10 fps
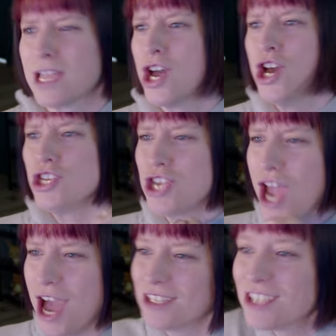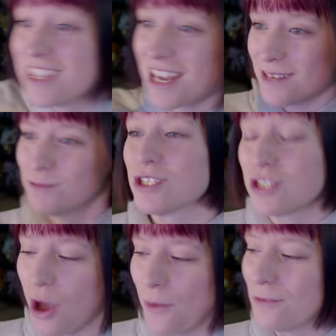yes, and then I'm just
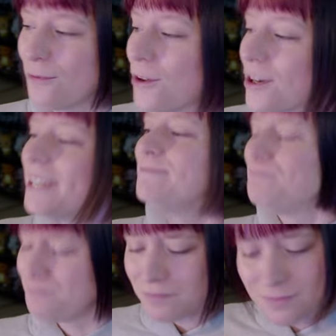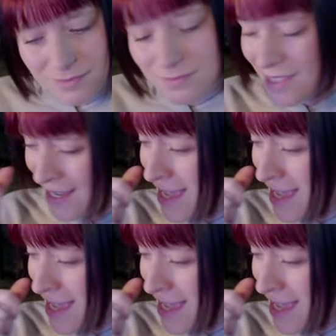going for it. Yes,